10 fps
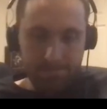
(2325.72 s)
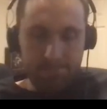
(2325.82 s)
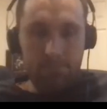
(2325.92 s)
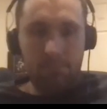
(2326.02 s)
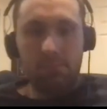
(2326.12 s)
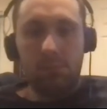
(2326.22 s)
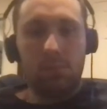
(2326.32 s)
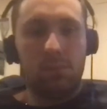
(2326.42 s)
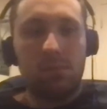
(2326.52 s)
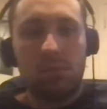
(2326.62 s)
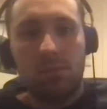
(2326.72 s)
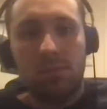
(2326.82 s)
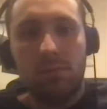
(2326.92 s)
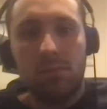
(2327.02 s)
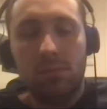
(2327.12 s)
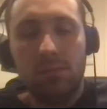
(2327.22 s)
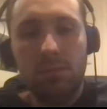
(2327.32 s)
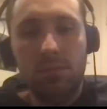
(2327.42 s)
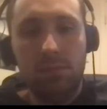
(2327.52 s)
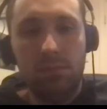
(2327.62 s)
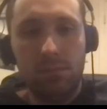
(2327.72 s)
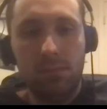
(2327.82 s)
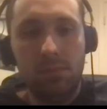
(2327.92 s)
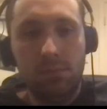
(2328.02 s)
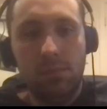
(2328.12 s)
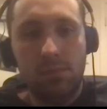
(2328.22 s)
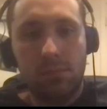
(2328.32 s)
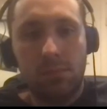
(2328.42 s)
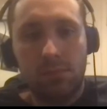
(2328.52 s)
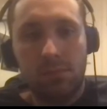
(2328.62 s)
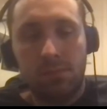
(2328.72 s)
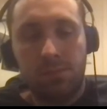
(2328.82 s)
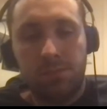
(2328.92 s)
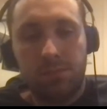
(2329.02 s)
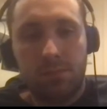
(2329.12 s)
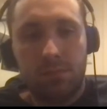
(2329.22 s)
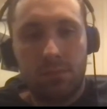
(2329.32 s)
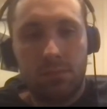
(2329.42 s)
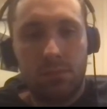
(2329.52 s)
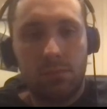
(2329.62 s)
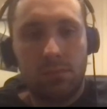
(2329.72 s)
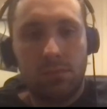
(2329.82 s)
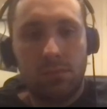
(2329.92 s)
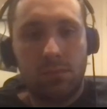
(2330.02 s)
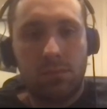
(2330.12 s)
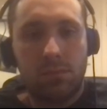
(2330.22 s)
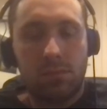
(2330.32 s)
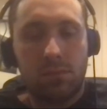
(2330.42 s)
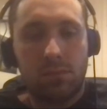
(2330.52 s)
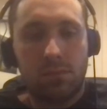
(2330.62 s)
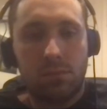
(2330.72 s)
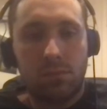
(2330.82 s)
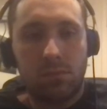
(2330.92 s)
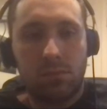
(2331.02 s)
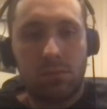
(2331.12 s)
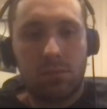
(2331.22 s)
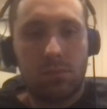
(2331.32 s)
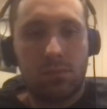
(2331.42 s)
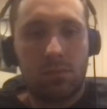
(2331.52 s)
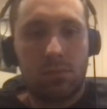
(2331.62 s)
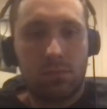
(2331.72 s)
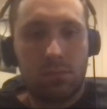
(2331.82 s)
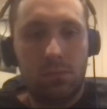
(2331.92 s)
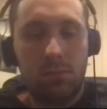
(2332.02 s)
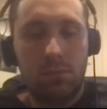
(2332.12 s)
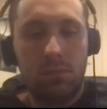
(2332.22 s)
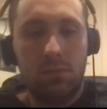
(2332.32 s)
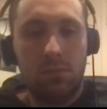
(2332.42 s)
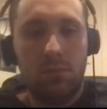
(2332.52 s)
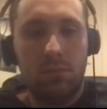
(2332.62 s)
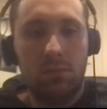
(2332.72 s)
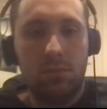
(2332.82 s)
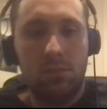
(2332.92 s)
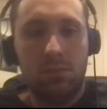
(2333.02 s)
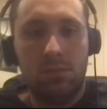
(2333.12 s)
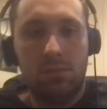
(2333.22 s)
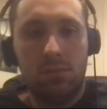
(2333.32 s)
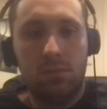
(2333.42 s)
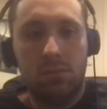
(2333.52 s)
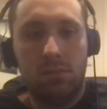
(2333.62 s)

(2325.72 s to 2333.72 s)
(not speaking)